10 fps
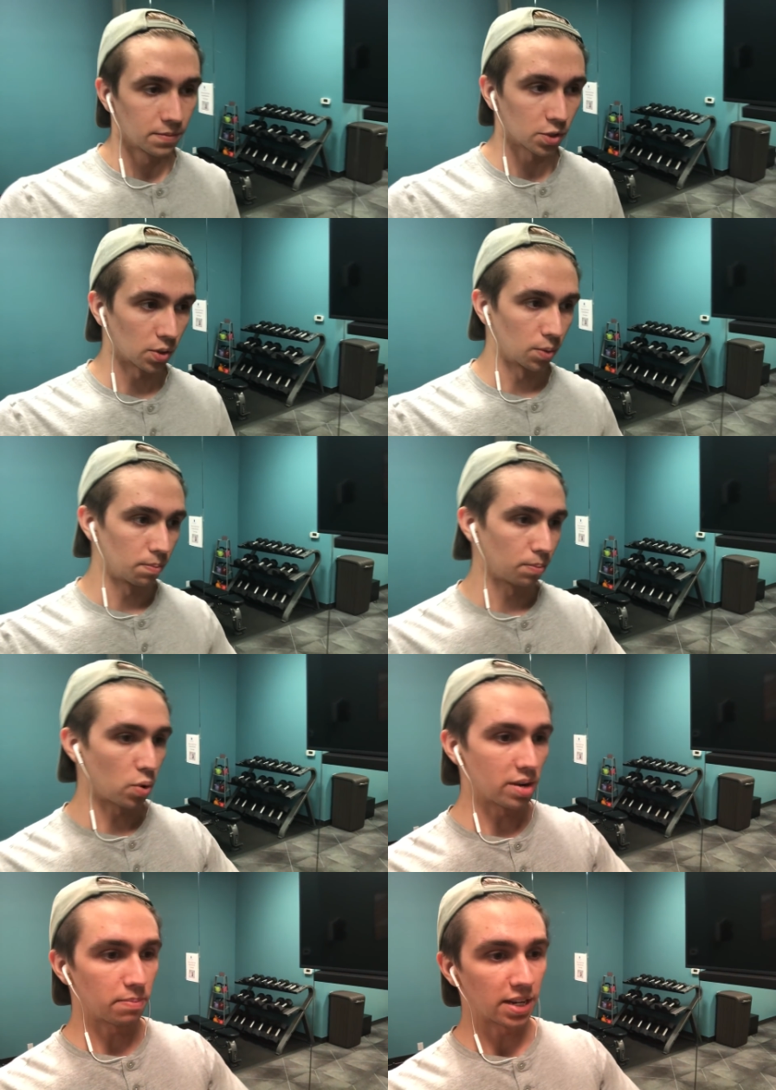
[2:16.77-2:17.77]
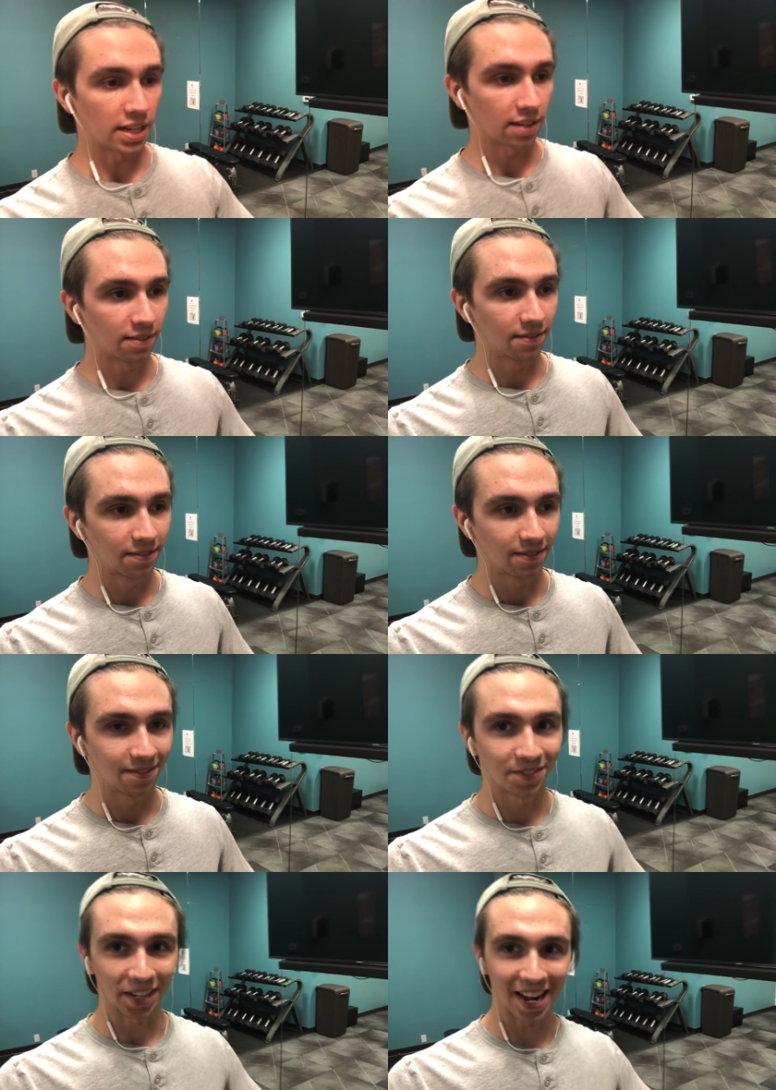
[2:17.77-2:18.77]
So point being,
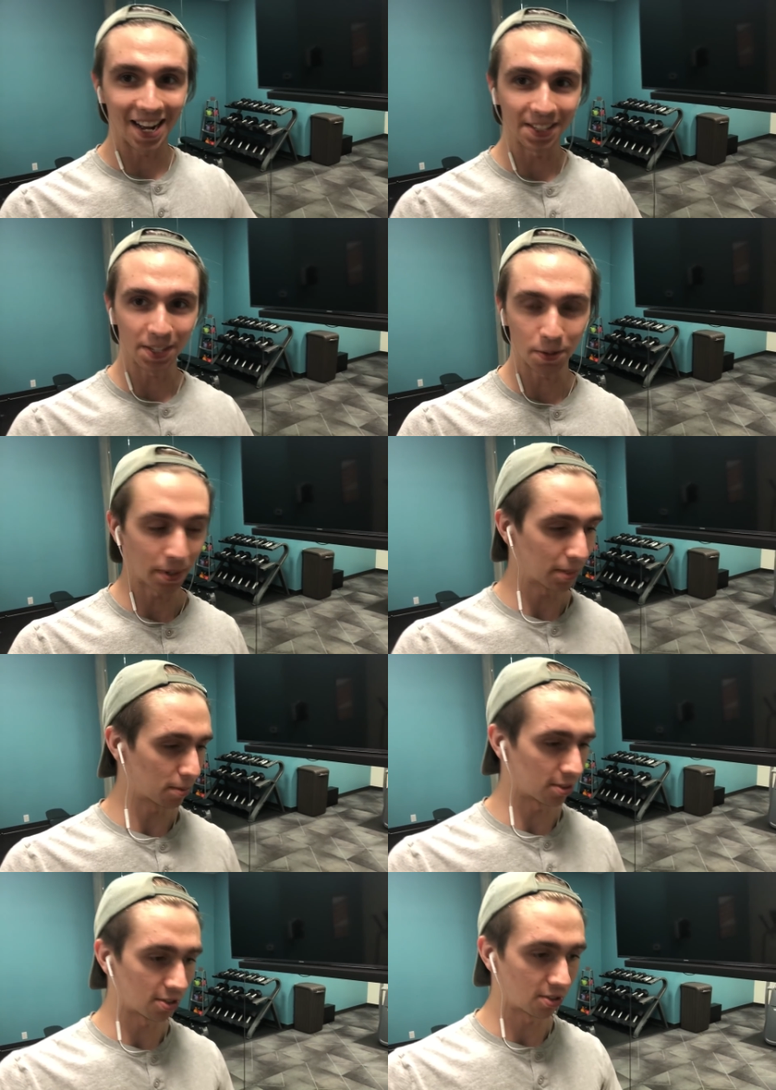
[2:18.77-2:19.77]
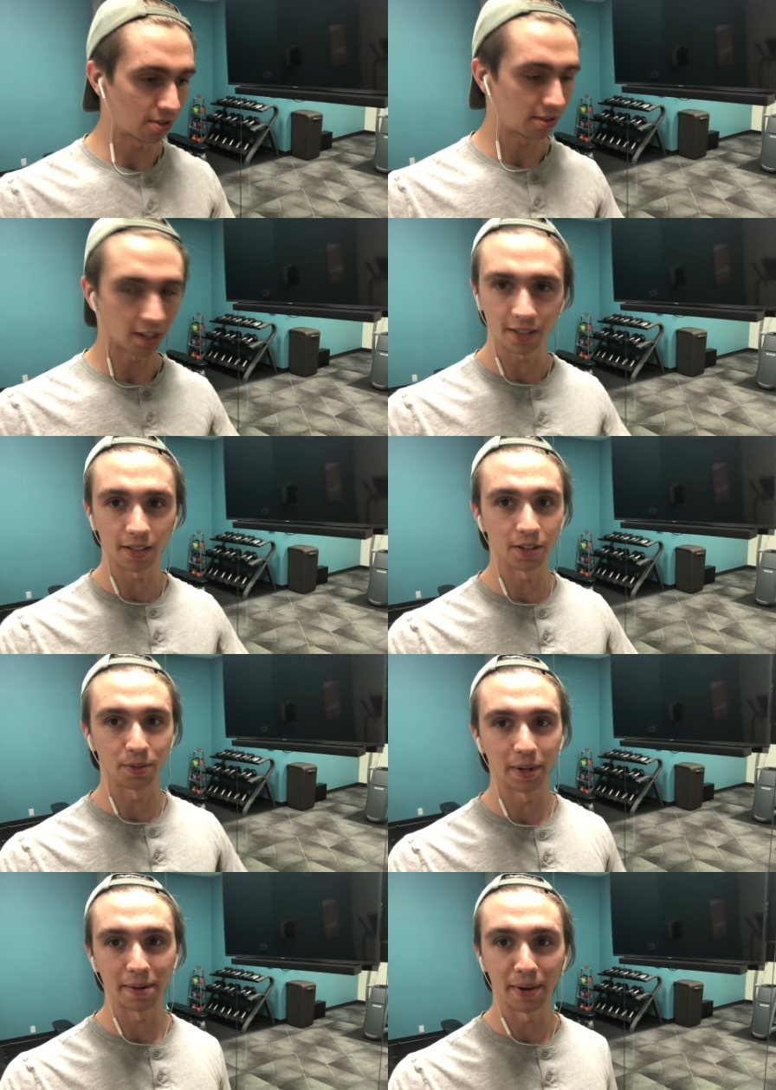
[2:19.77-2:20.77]
the consequence was just a
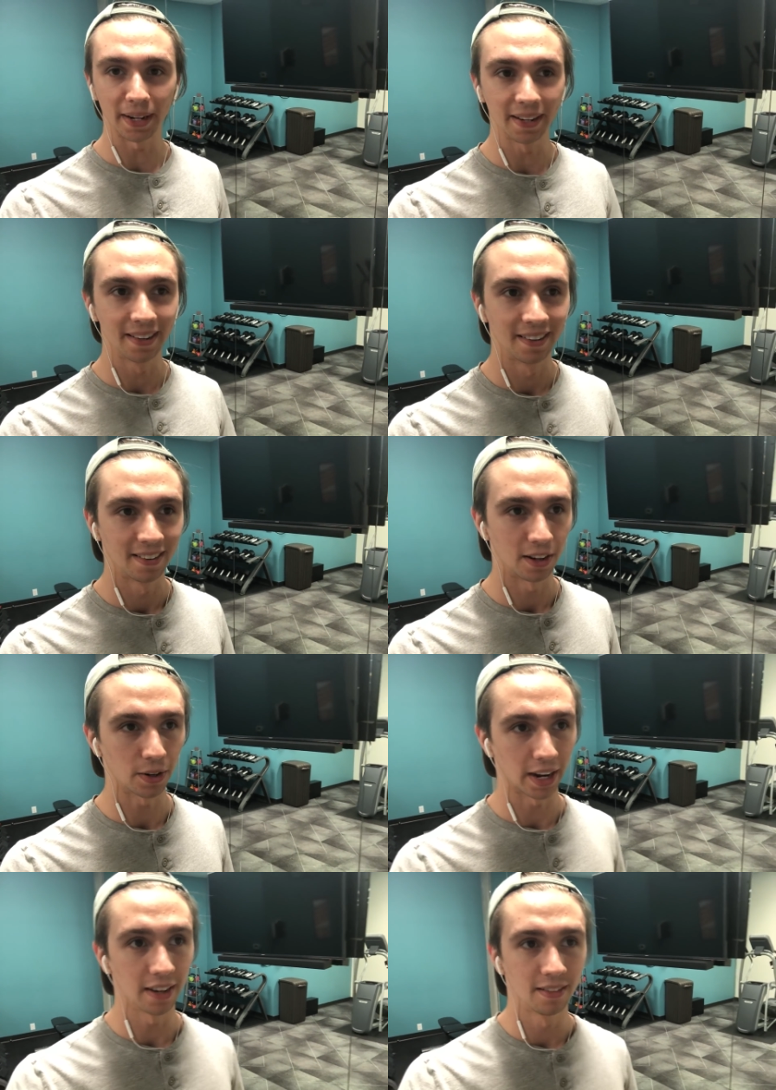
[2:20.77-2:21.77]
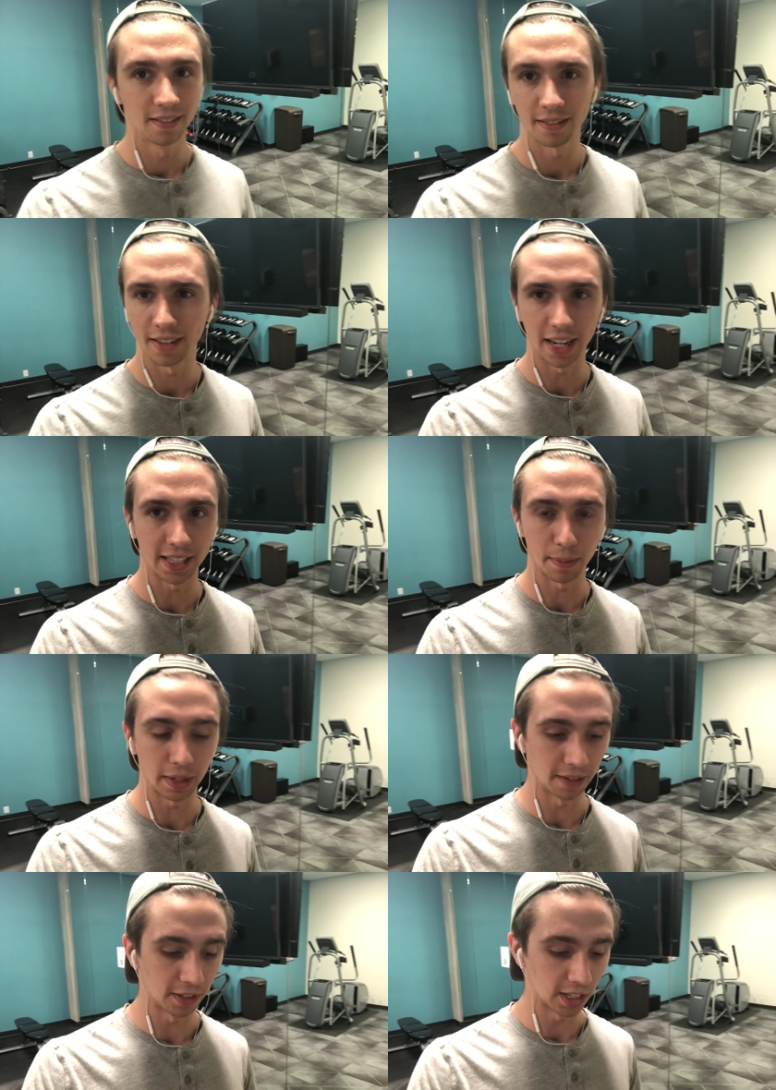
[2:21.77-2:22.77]
little bit of money, okay? Not that
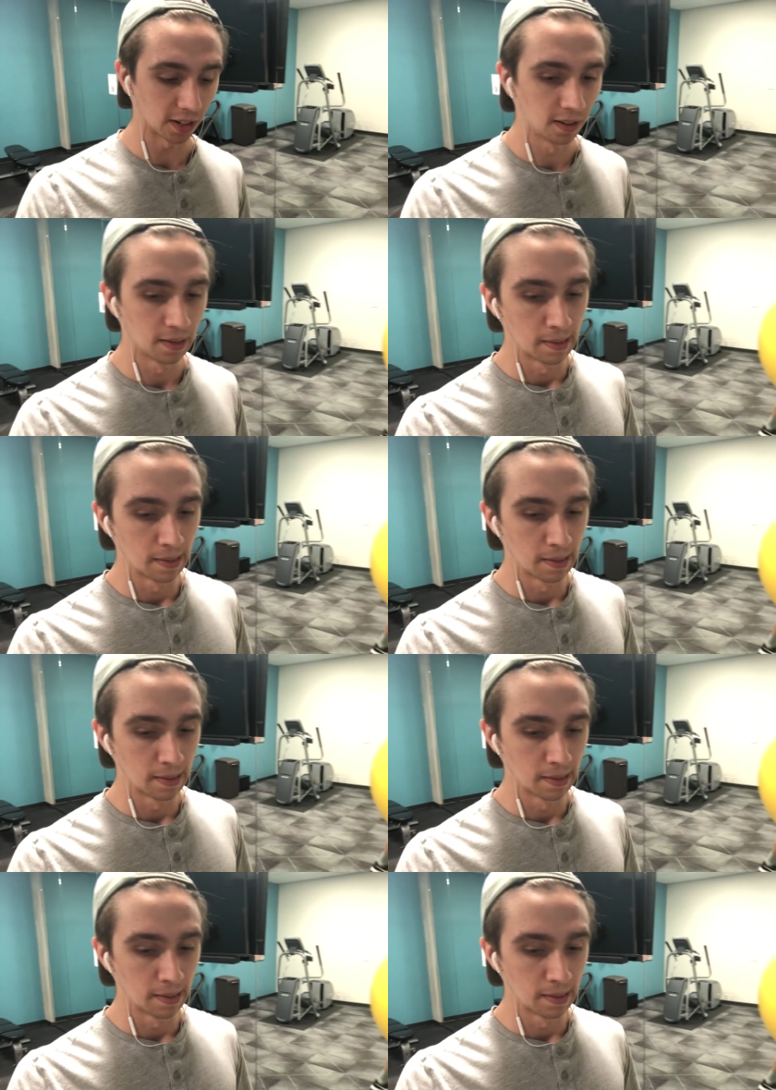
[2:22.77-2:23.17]
big of a deal.